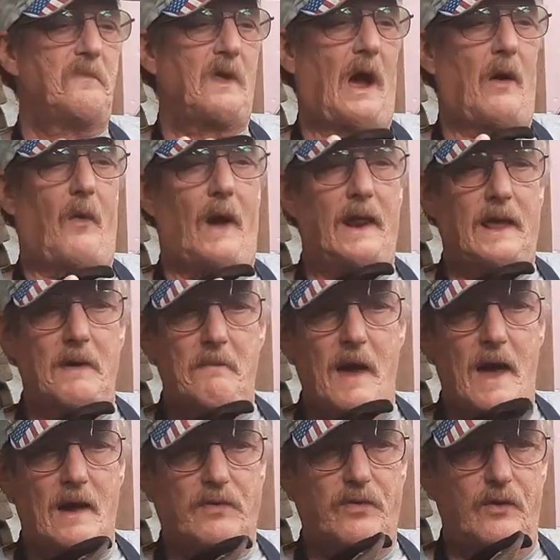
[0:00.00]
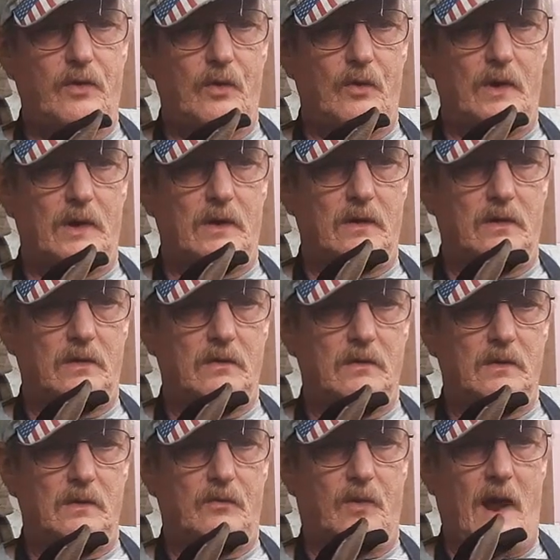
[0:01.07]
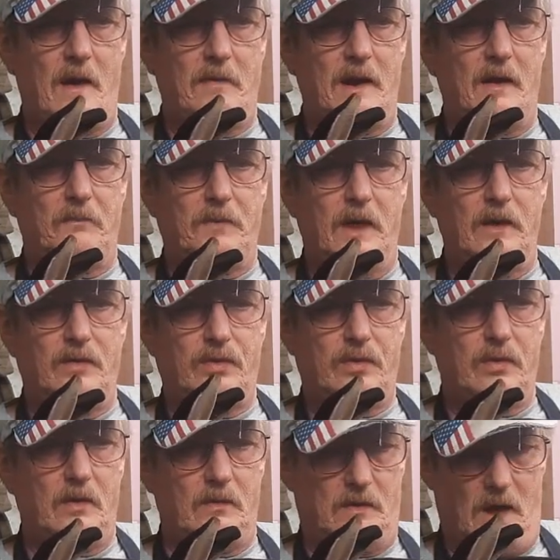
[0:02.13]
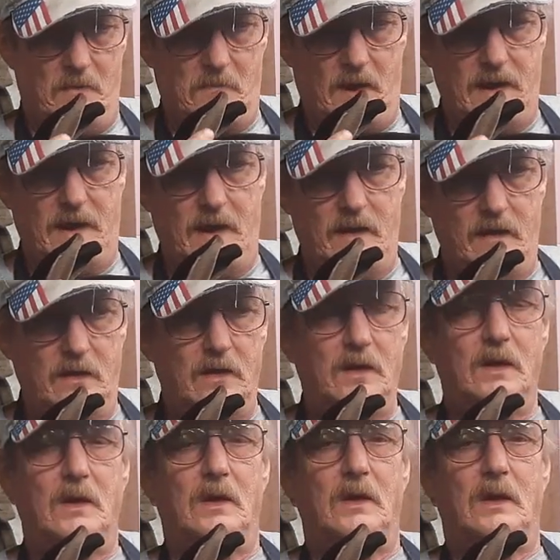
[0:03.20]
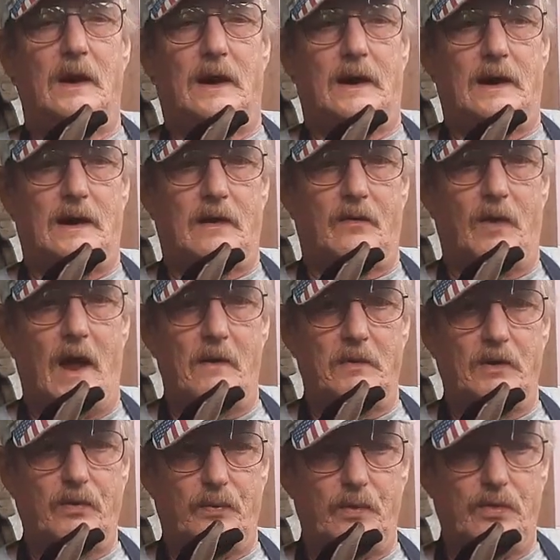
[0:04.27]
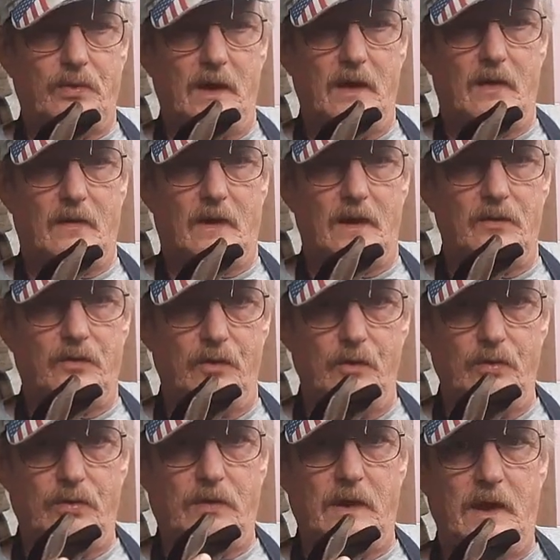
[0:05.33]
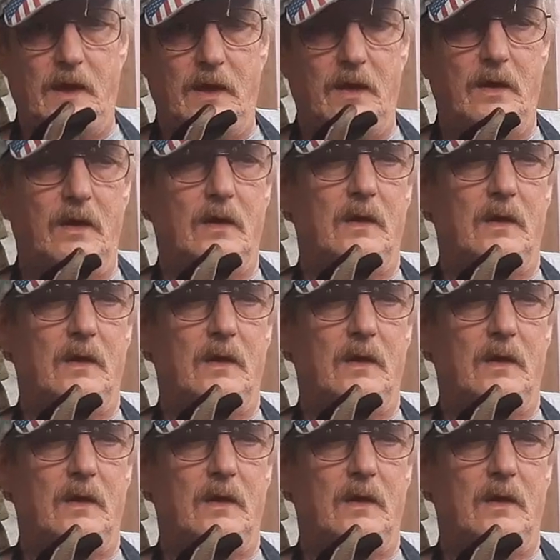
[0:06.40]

I want to get back to doing rabbit updates on Monday, rabbits for sale on Tuesday.